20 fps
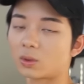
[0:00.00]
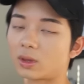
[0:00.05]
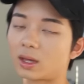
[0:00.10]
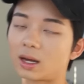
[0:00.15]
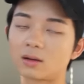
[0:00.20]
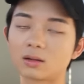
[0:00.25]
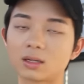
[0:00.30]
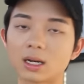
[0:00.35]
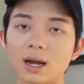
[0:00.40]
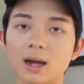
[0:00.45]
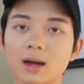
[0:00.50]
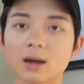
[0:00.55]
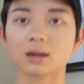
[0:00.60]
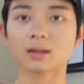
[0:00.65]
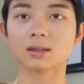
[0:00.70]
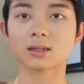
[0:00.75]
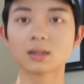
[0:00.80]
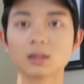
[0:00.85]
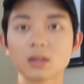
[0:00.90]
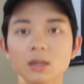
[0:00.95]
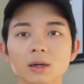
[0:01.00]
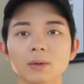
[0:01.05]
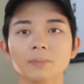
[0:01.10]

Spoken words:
without tax,